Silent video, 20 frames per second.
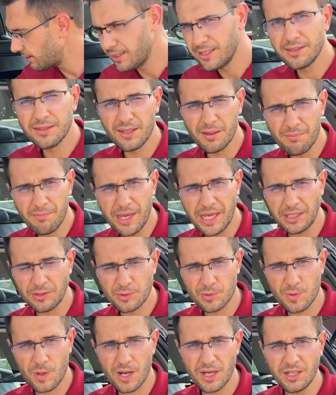in the main
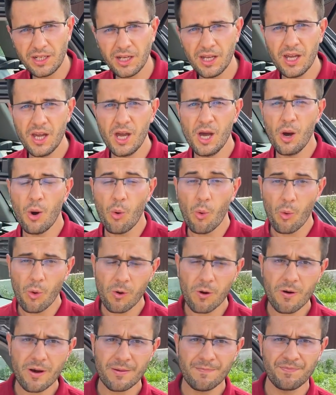trunk,
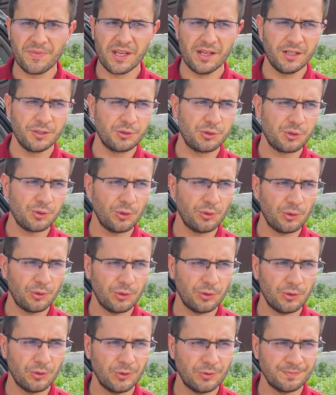or
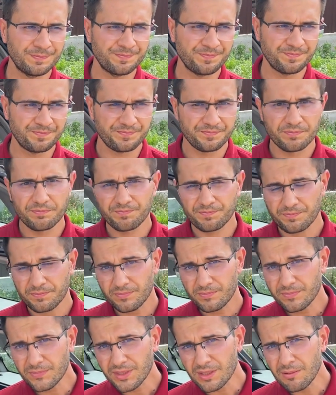to
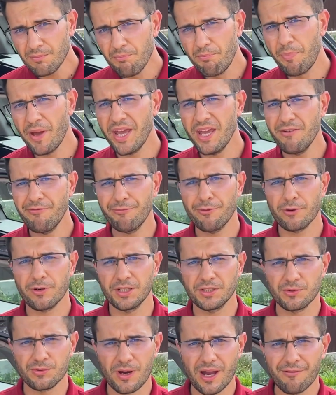pay for a
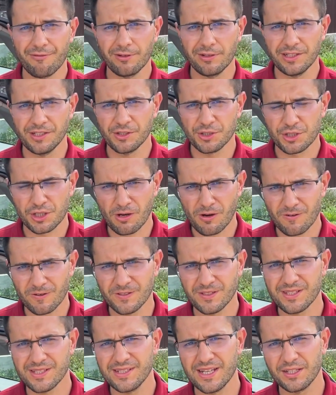travel
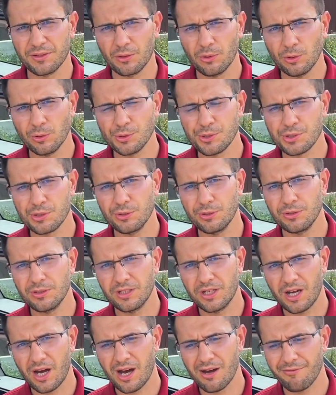insurance that also
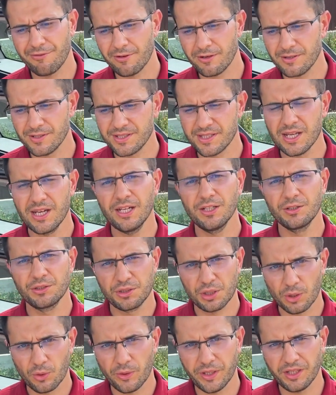covers
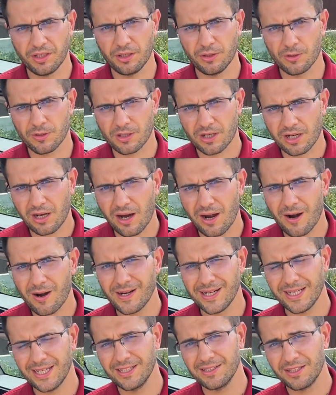towing your car
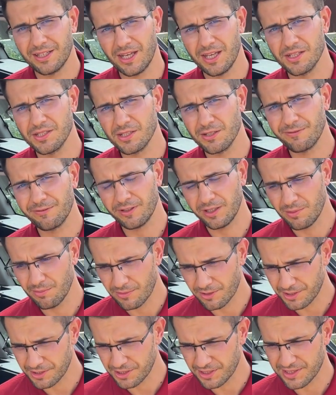in case of
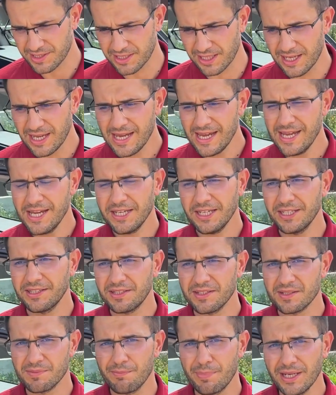emergency. It
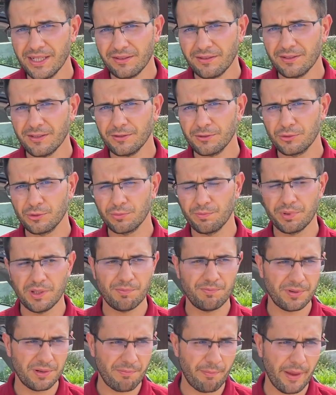is better to be
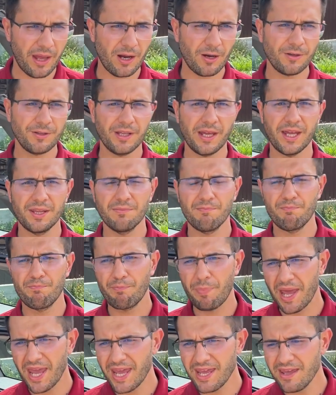prepared and
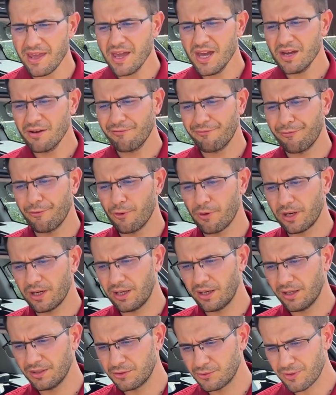pay for
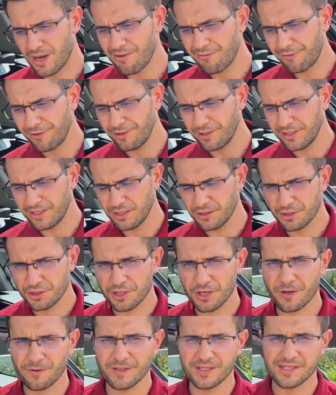a travel
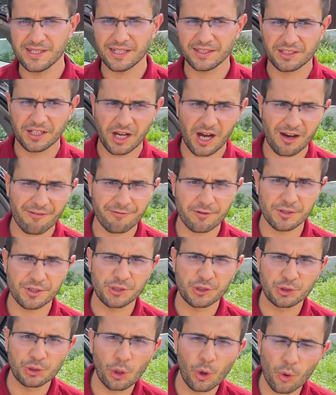insurance that
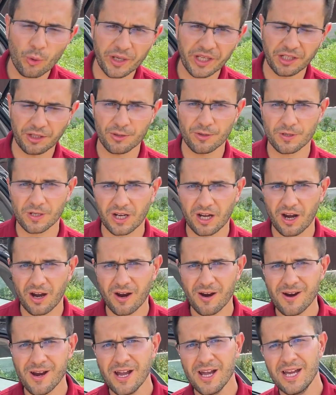covers towing your
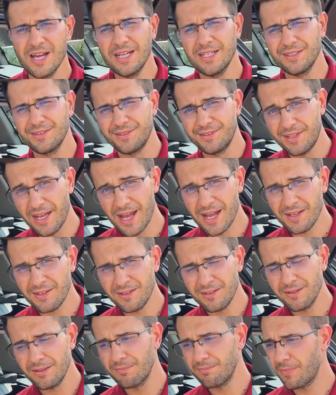car
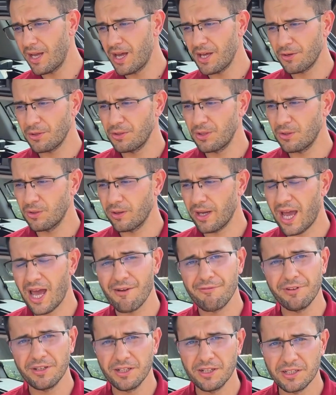than, I don't know,
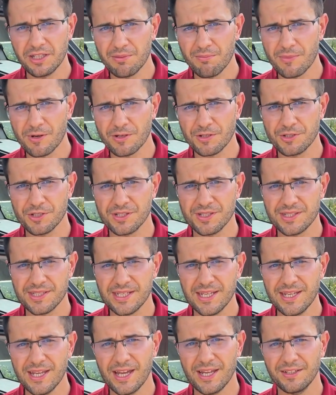having an
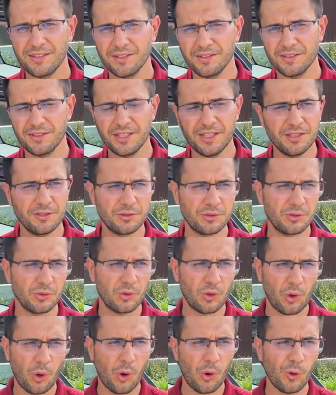emergency and need to
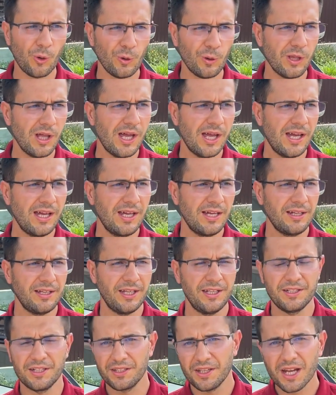call
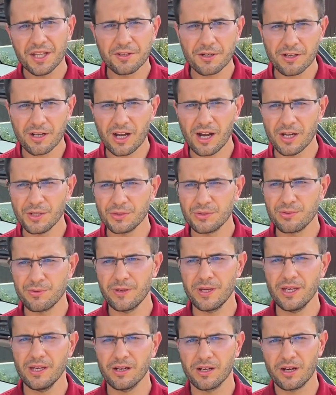in another
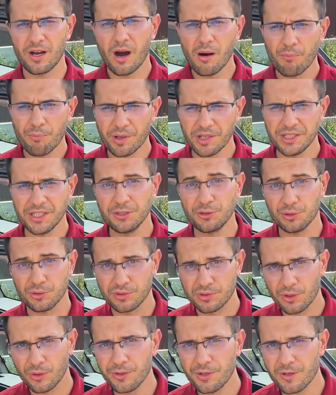country a company to
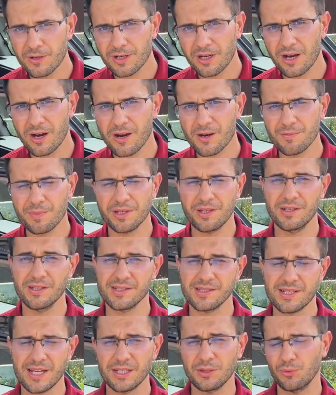tow your car,
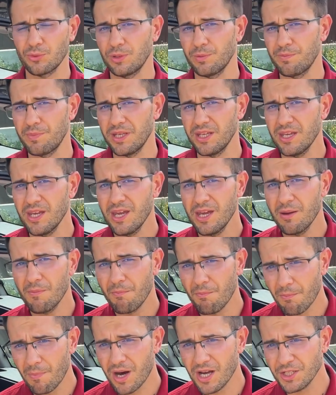because that will be
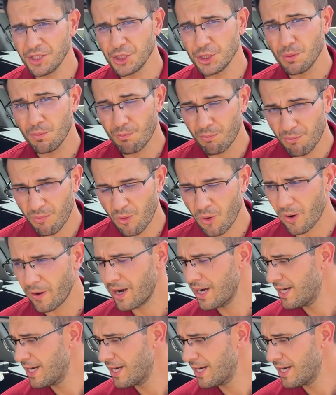much more